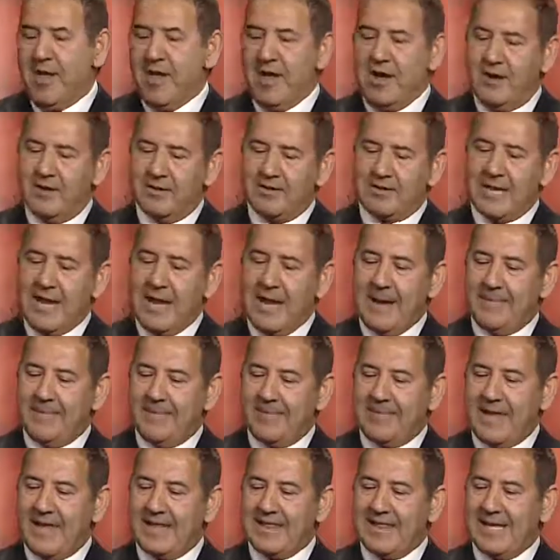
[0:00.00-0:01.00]
On top of
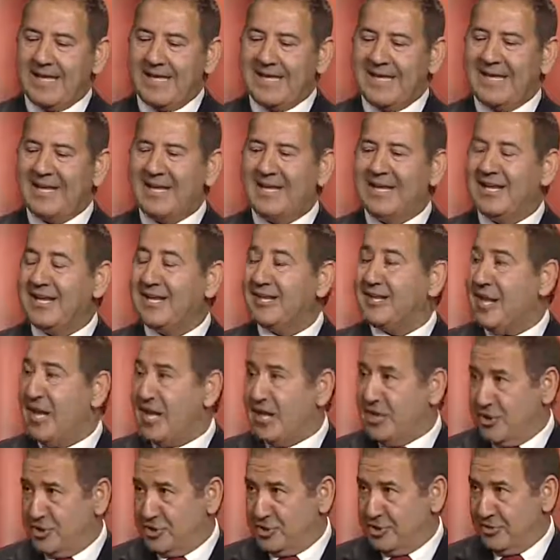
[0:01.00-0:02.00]
that, they're getting a
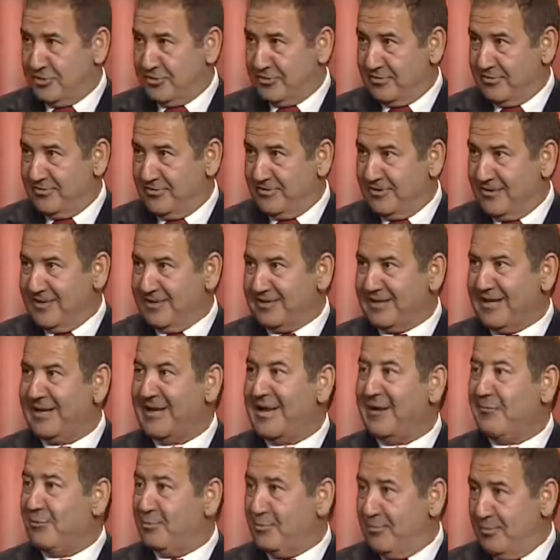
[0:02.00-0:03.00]
T-shirt that they
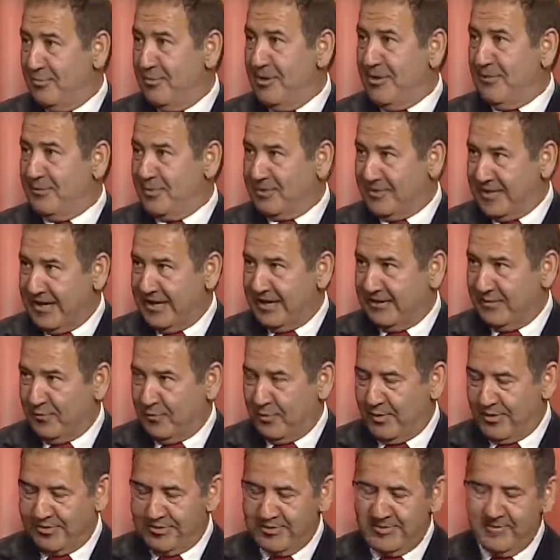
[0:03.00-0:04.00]
will remember taking
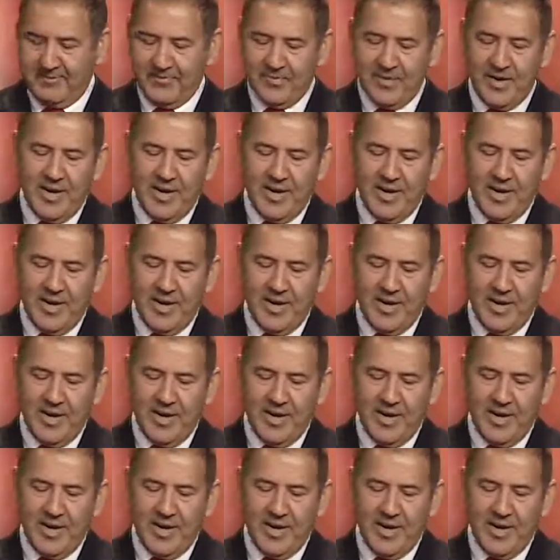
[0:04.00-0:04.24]
with them.